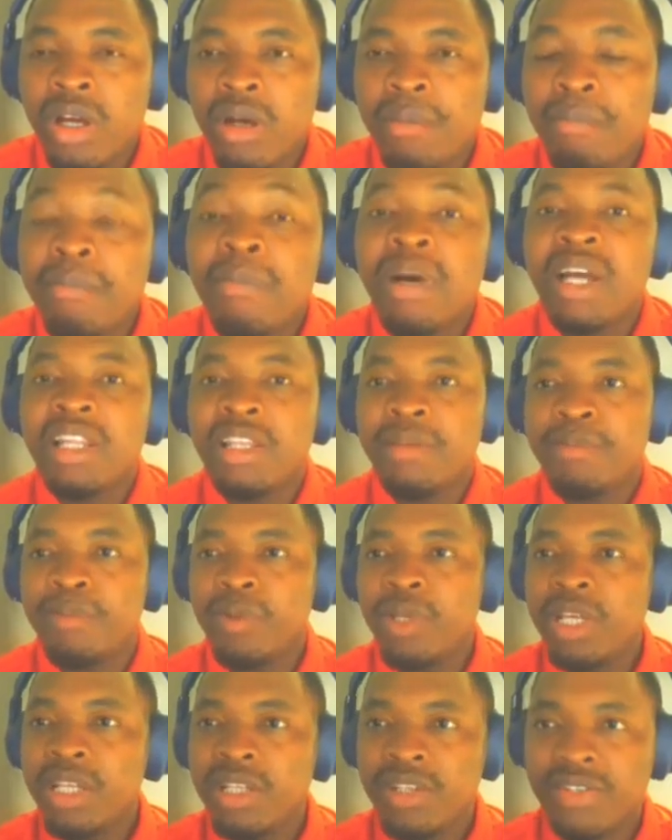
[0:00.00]

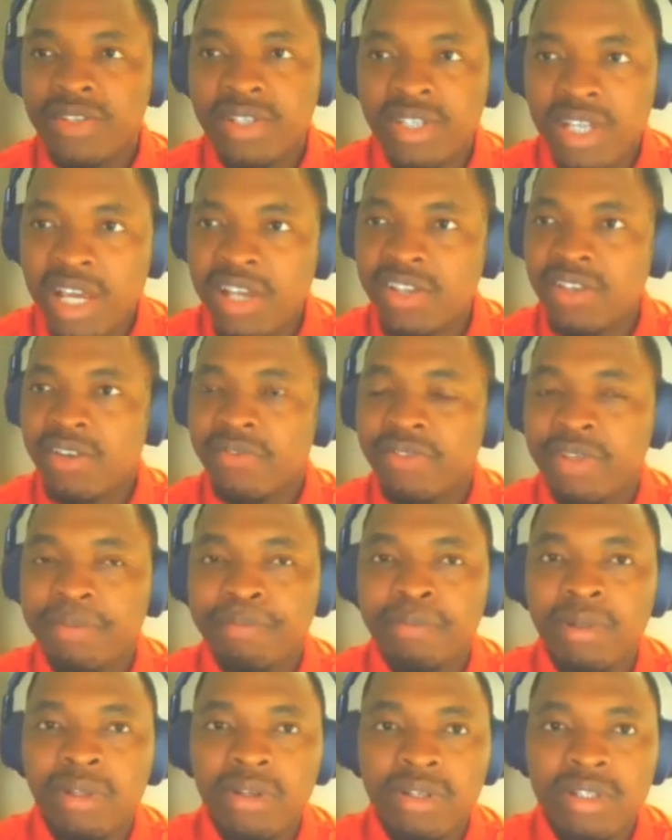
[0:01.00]
manipulate the size of the
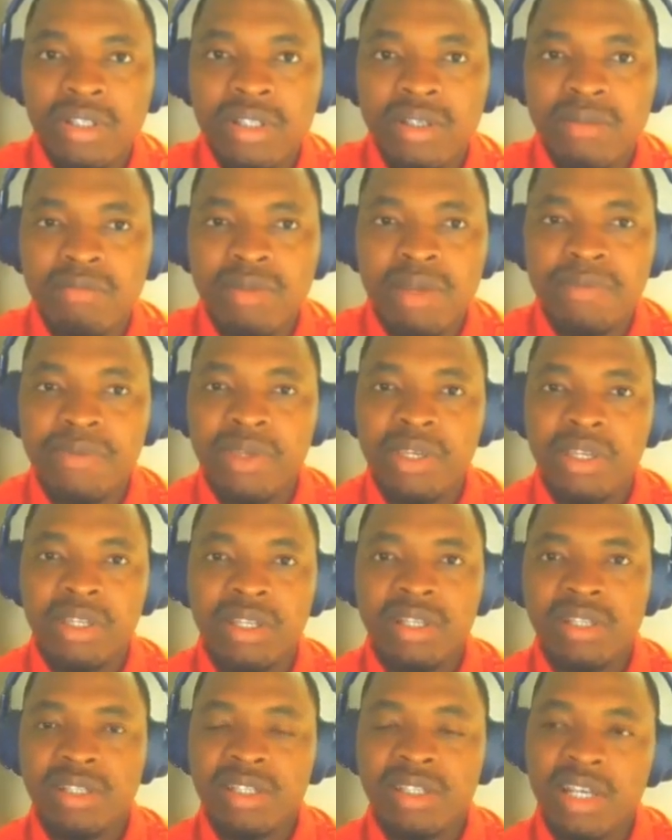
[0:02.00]
plot? Maybe
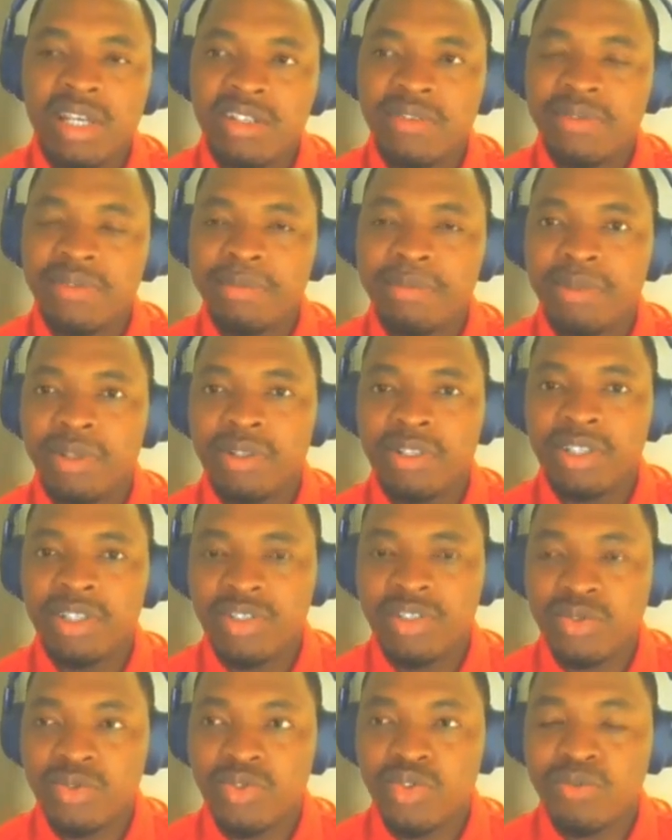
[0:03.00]
this size of the plot
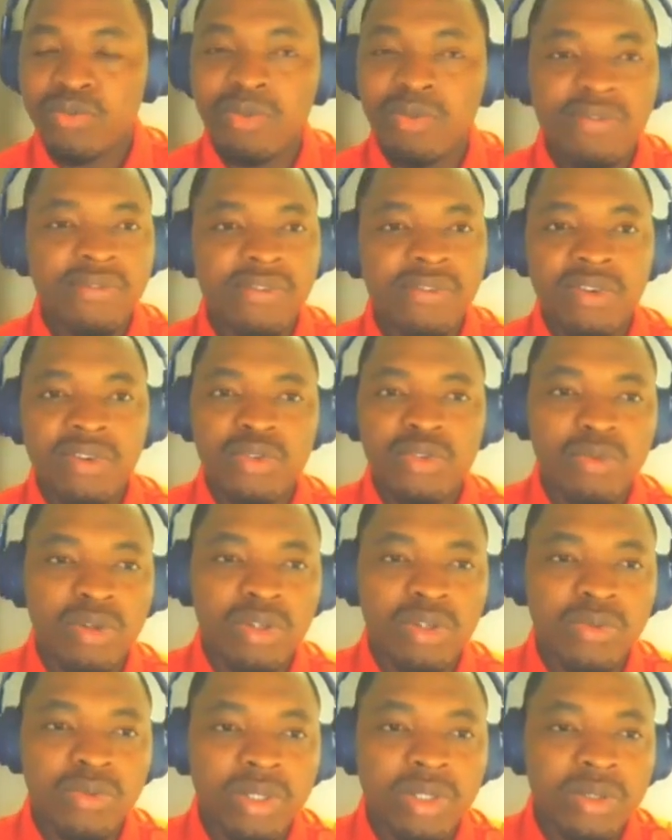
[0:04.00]
is too small for us.
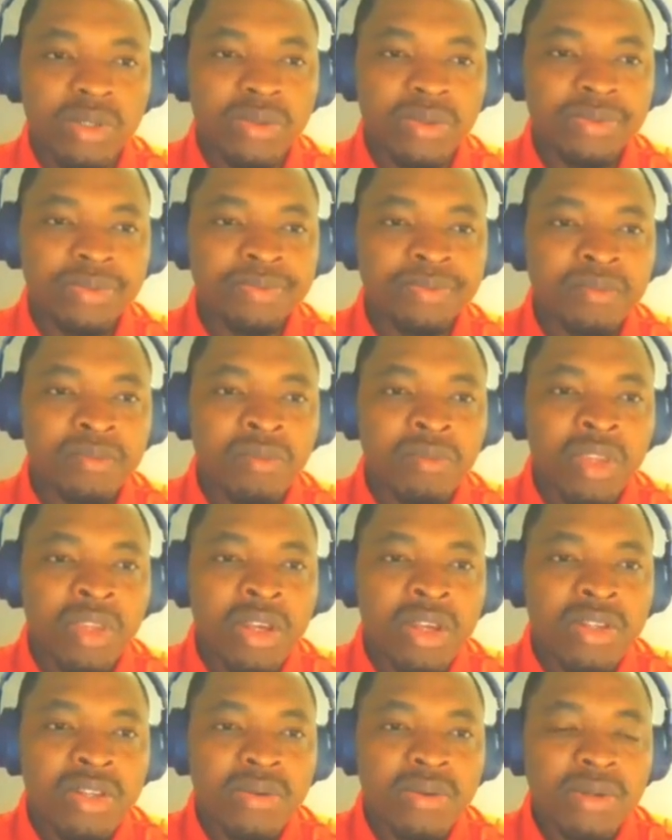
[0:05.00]
What do we do?
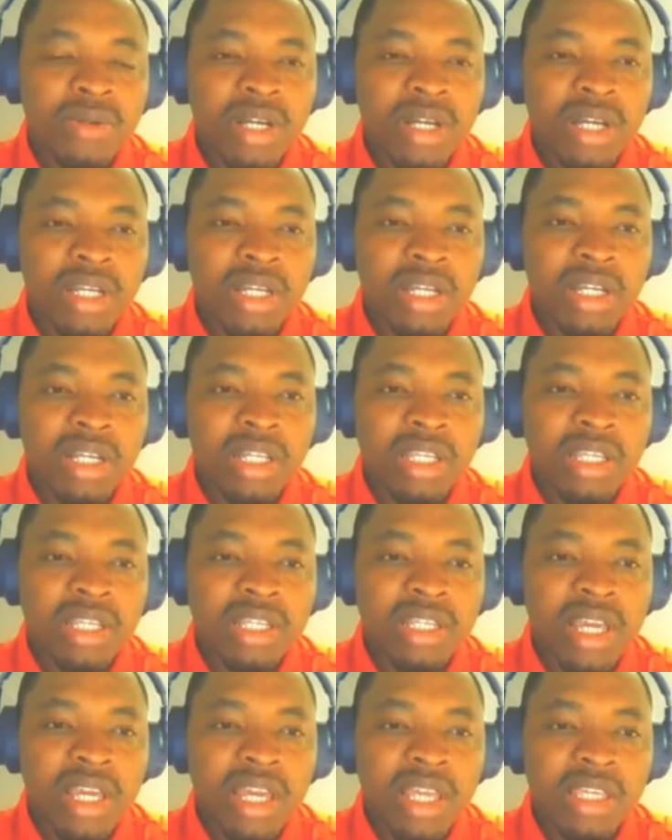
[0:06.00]
So we can click
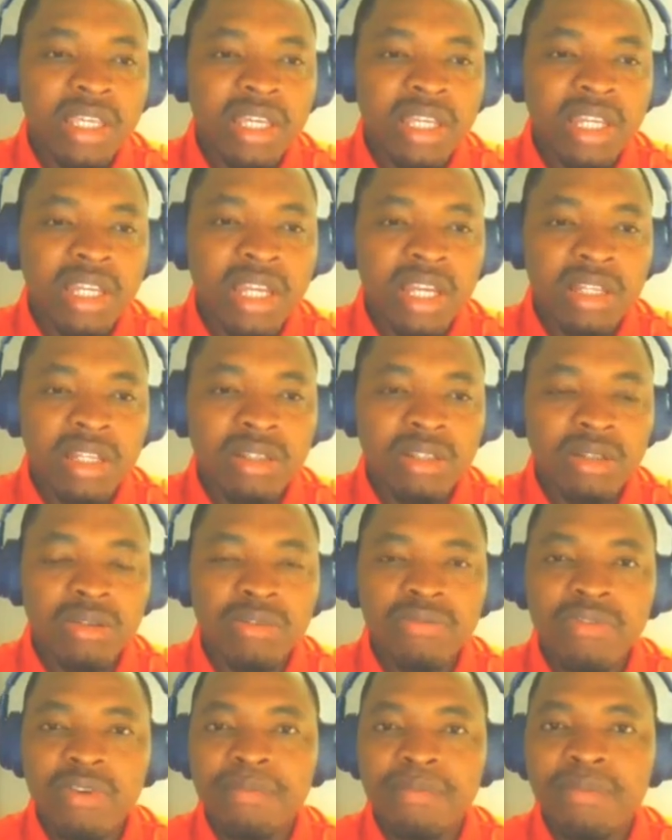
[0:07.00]
here again and
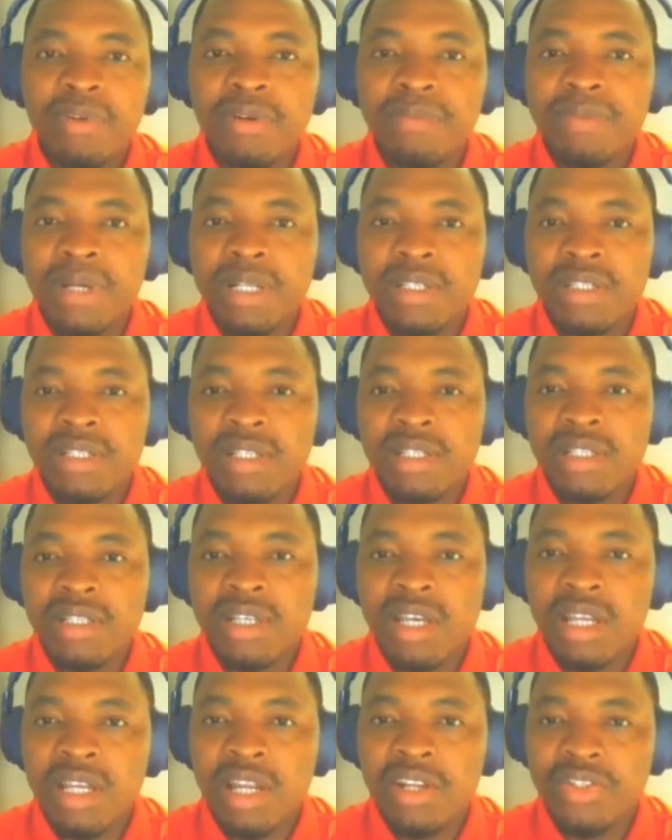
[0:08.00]
look for
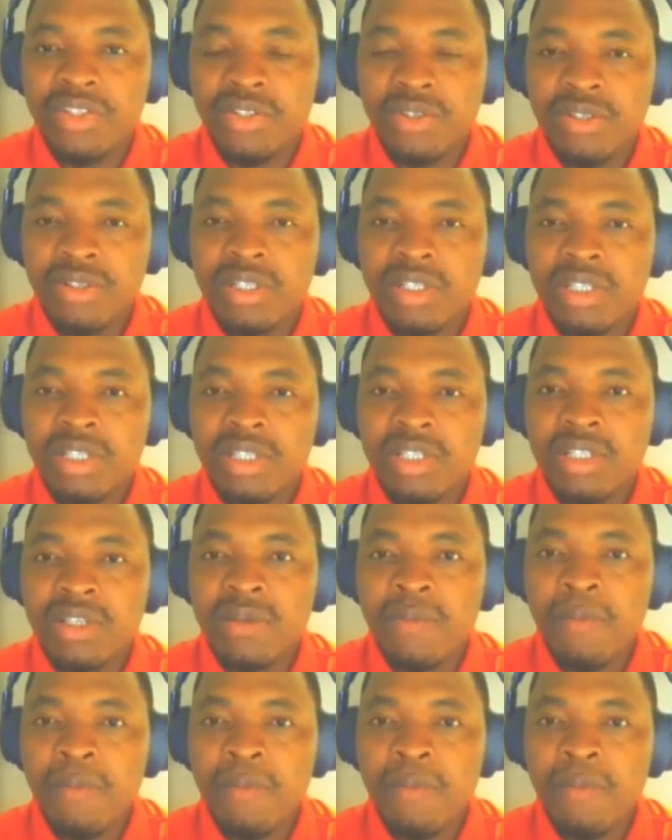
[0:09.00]
properties and adjust it.